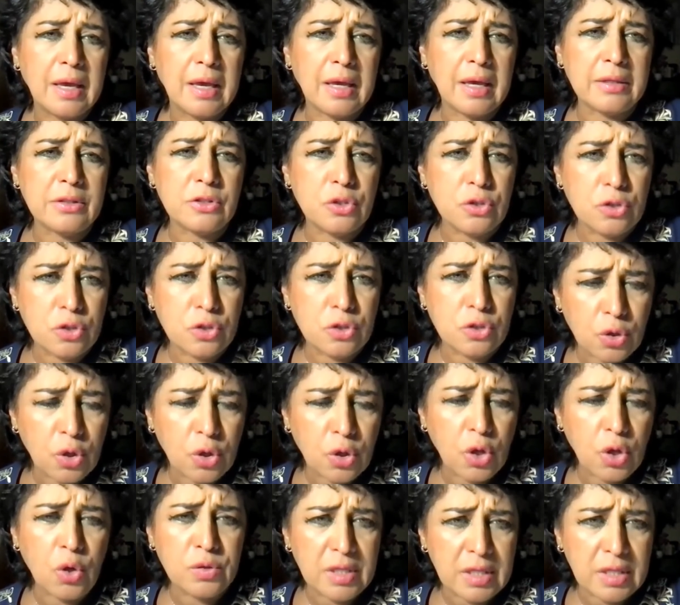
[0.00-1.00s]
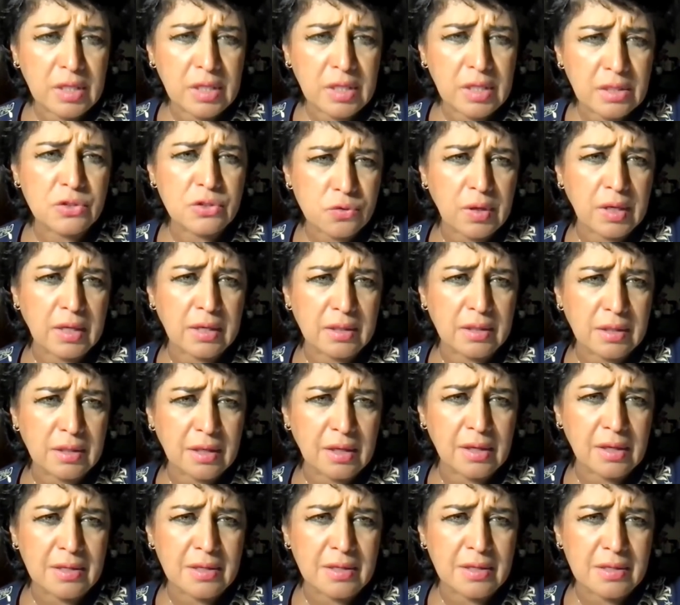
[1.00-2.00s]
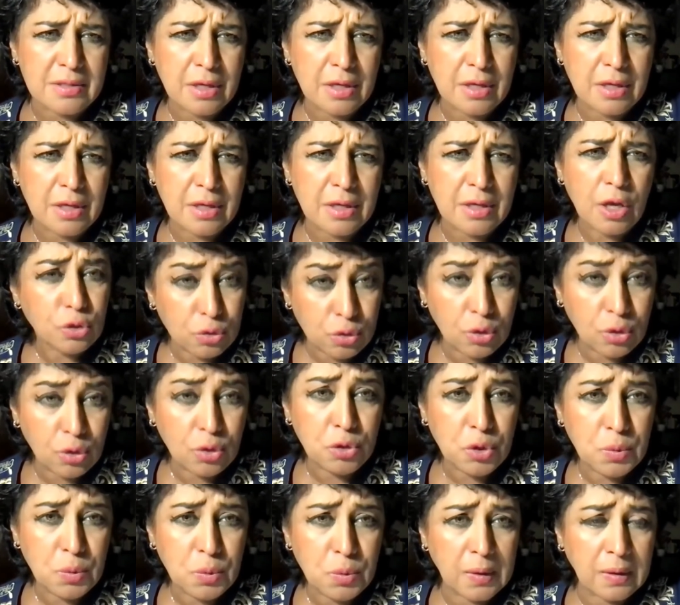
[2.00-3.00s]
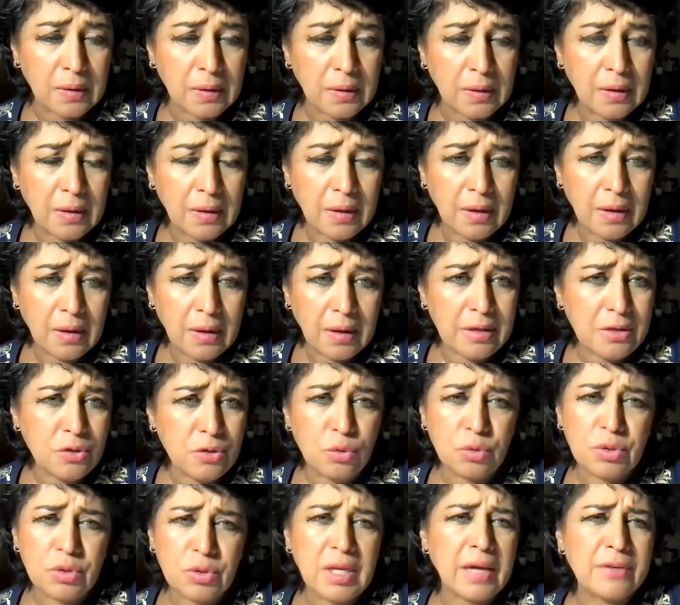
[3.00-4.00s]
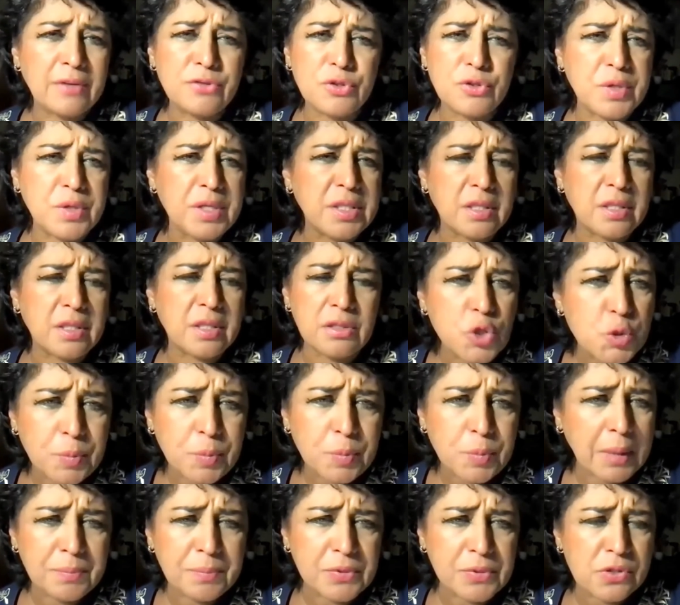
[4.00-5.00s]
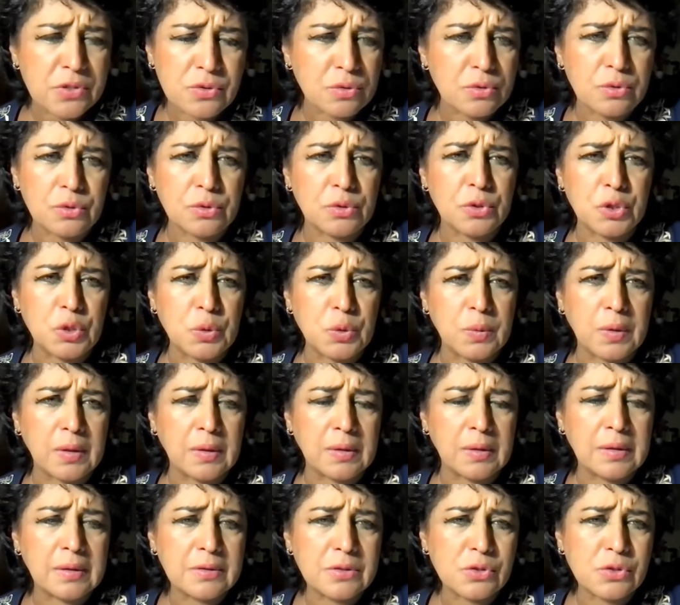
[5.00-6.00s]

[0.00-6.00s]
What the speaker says: And your own inner strength is you know who you are, and you don't have to read the newspapers to know who you are.